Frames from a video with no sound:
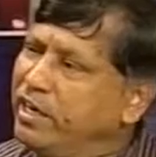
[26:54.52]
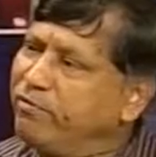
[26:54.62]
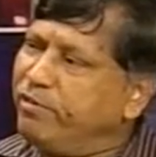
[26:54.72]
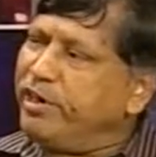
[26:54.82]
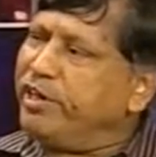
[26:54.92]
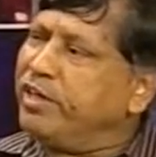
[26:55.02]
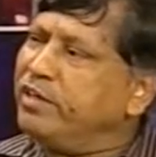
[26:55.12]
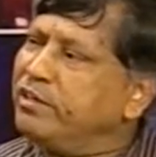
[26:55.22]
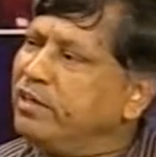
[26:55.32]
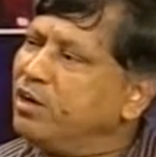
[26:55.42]
every
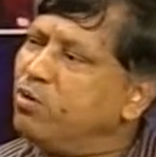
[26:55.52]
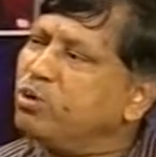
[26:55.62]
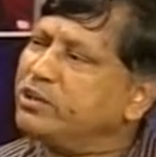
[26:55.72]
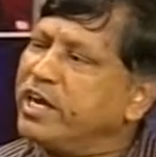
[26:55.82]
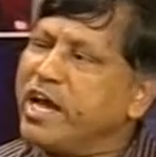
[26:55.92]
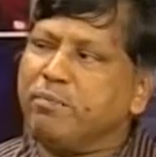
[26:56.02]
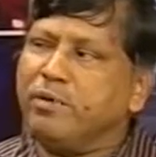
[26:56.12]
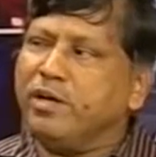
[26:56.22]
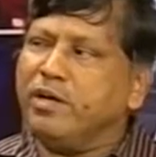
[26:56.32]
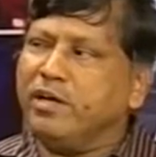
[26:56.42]
year a course can
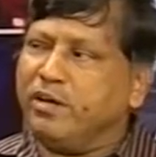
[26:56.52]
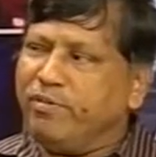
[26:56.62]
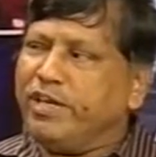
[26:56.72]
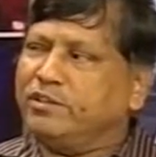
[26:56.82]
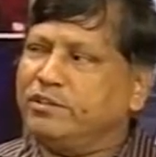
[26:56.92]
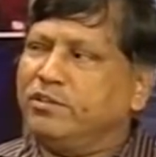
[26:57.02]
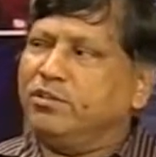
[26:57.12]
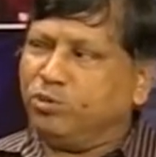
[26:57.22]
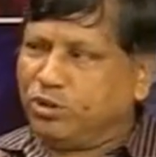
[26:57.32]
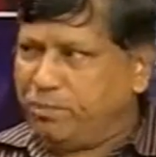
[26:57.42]
be revised
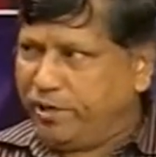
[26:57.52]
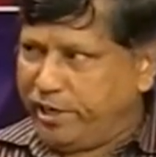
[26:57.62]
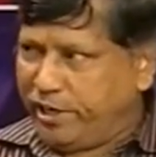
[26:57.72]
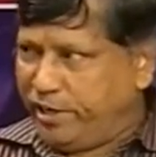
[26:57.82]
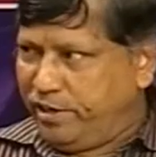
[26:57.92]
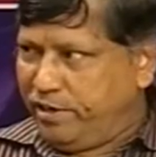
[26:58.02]
to some degree,